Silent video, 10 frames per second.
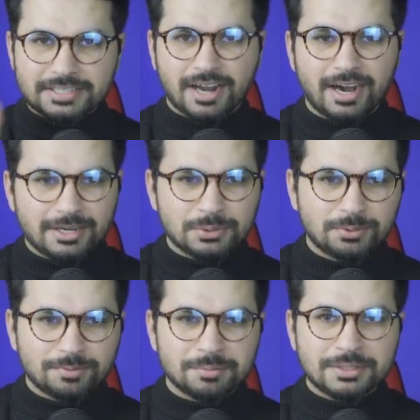entire
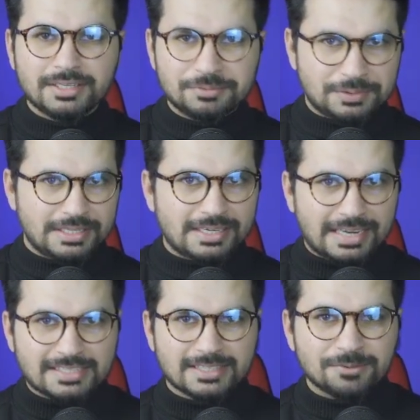tool for me
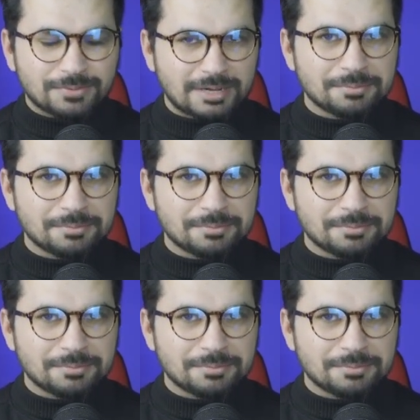within less than 5